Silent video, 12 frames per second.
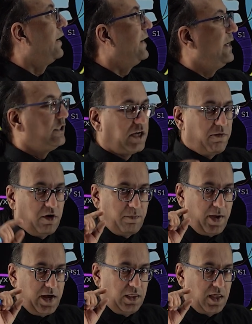is covered
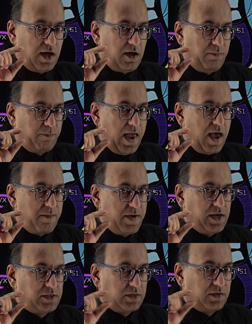by the pia
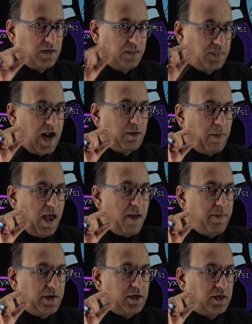mater. That pia
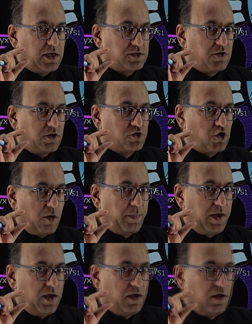mater does not stop
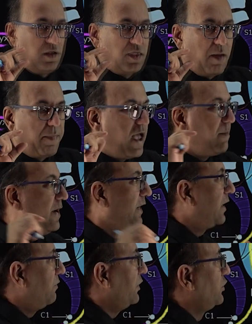here. The pia
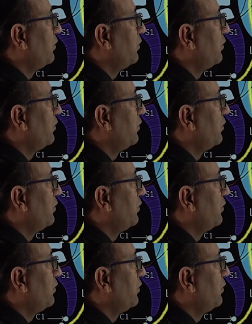mater, which